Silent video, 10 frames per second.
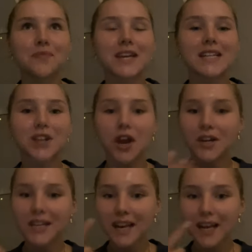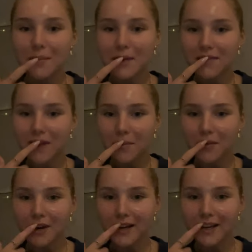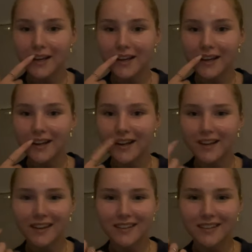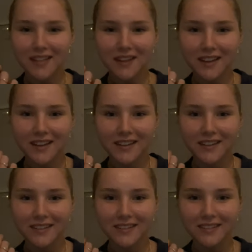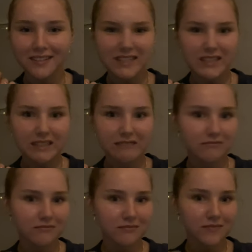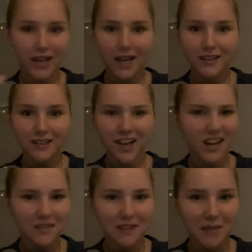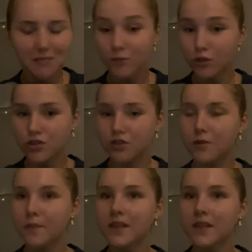It's currently like mid-February, I think. Is it? Yeah, early Feb? Not sure.